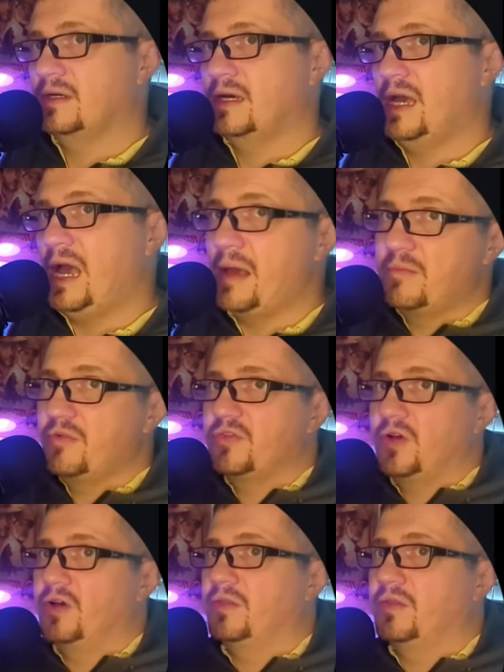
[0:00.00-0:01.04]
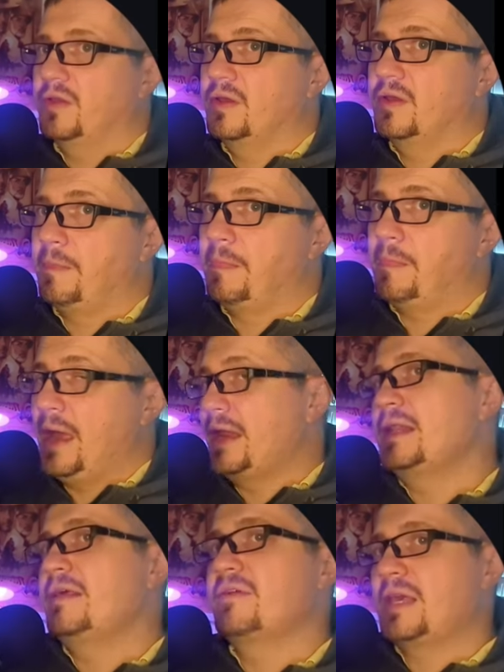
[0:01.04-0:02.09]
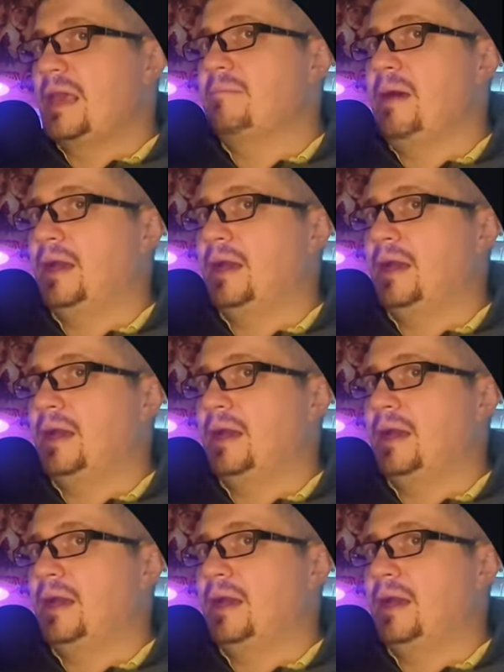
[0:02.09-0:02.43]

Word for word: I moved on. I never came back.